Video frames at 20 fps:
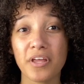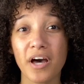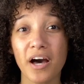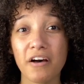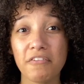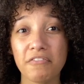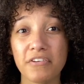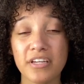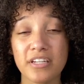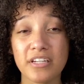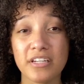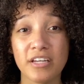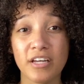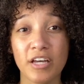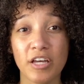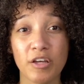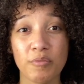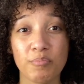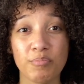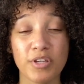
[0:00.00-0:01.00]
oven,
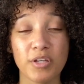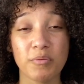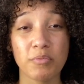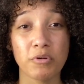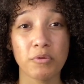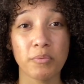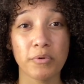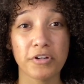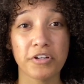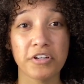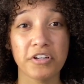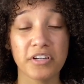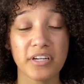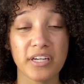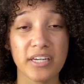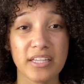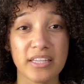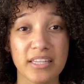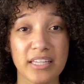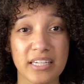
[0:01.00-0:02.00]
people were
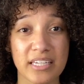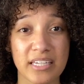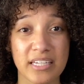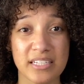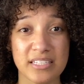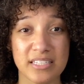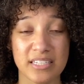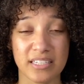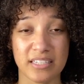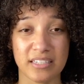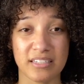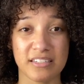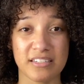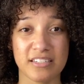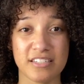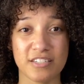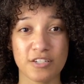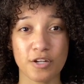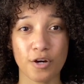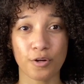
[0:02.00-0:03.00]
cooking things in
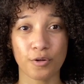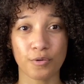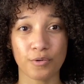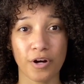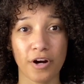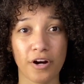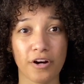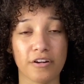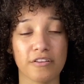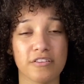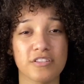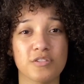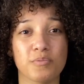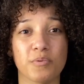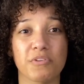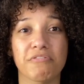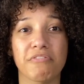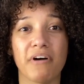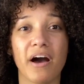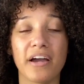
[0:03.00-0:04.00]
stone hearths with
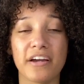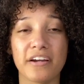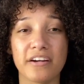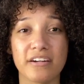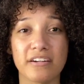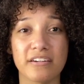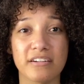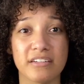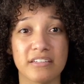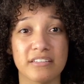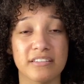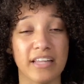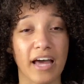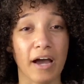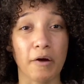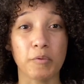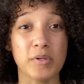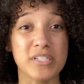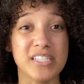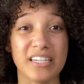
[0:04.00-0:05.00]
fire. That
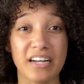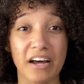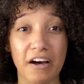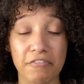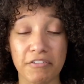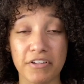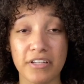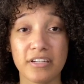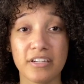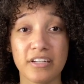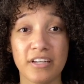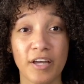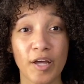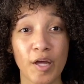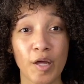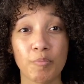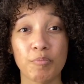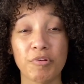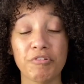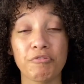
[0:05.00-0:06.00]
was an oven.
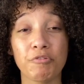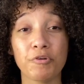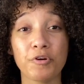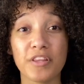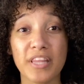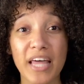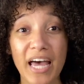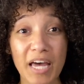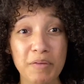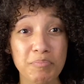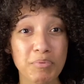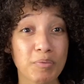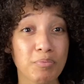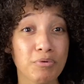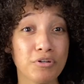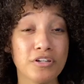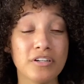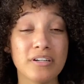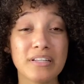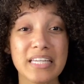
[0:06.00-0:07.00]
Before that, people
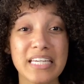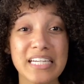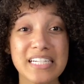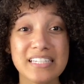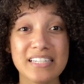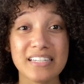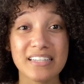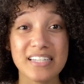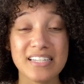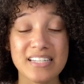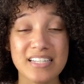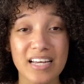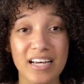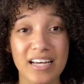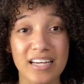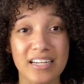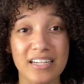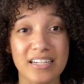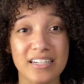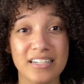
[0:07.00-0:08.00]
cooked things in the sun.
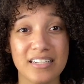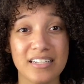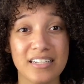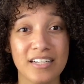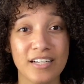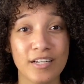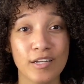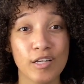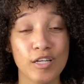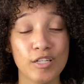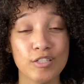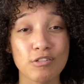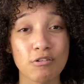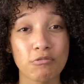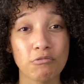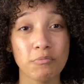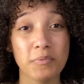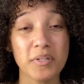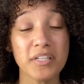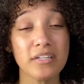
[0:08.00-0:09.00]
So
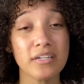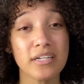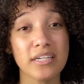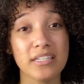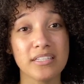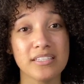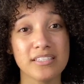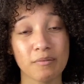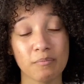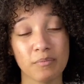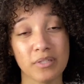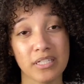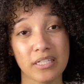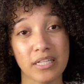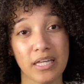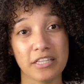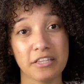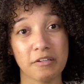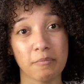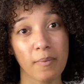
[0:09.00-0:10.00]
when we look at something
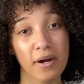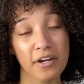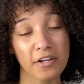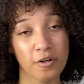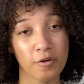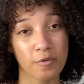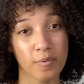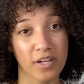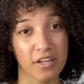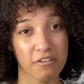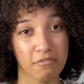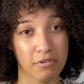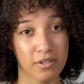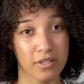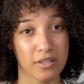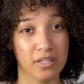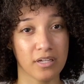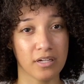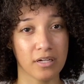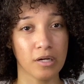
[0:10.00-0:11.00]
like the microwave, we
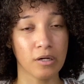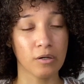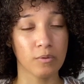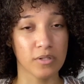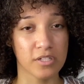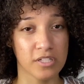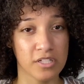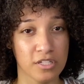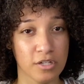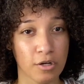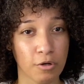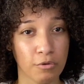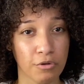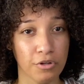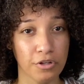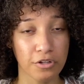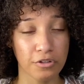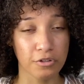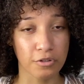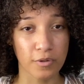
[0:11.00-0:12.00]
think, oh, it's so
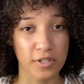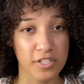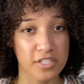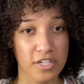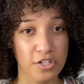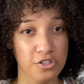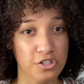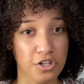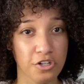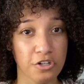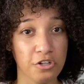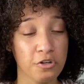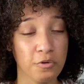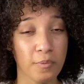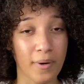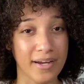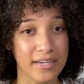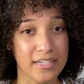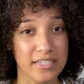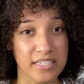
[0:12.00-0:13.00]
new. It's such a new
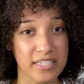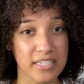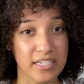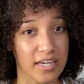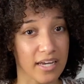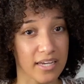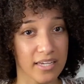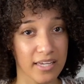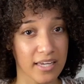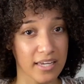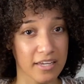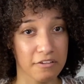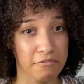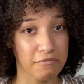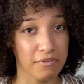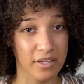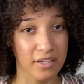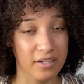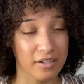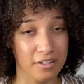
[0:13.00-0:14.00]
idea. I can't
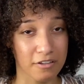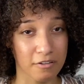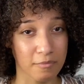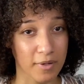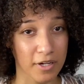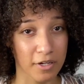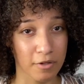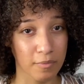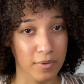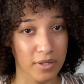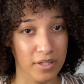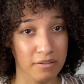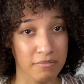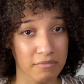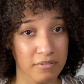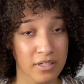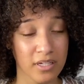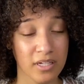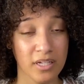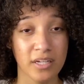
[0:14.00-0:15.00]
invent another microwave.
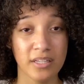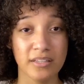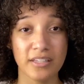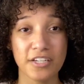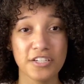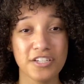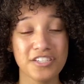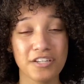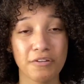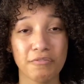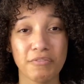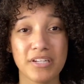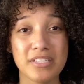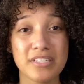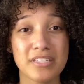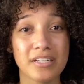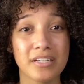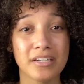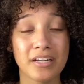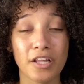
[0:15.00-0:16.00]
They just invented
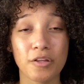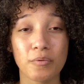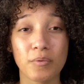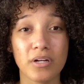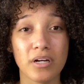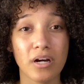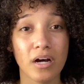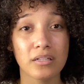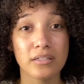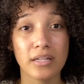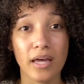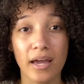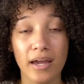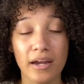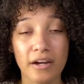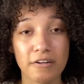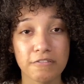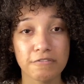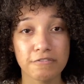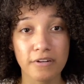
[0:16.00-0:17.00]
another one called the
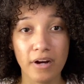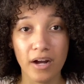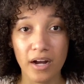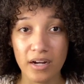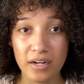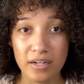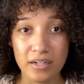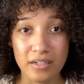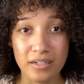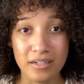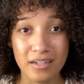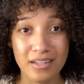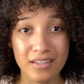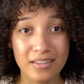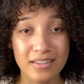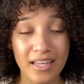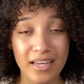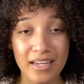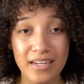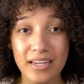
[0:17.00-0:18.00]
air fryer.
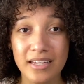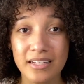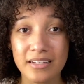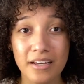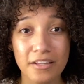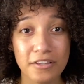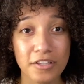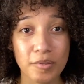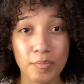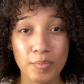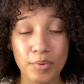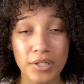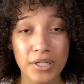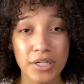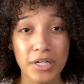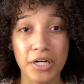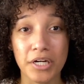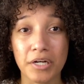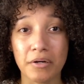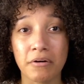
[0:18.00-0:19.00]
That ain't nothing but
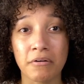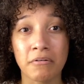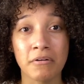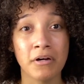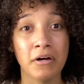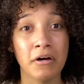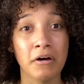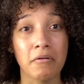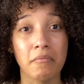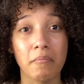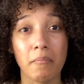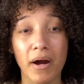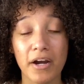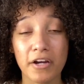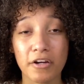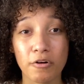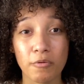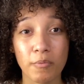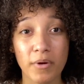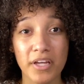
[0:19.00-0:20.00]
a
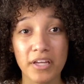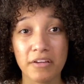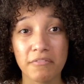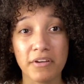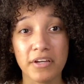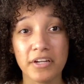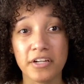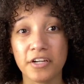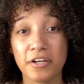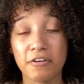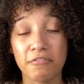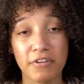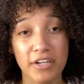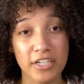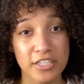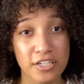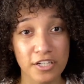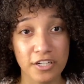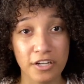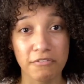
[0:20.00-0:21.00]
microwave and a
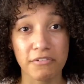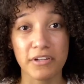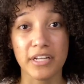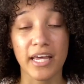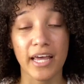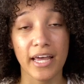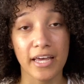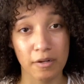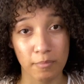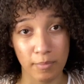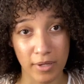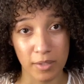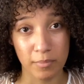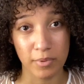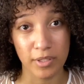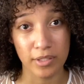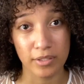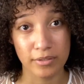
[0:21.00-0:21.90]
convection oven that had a baby.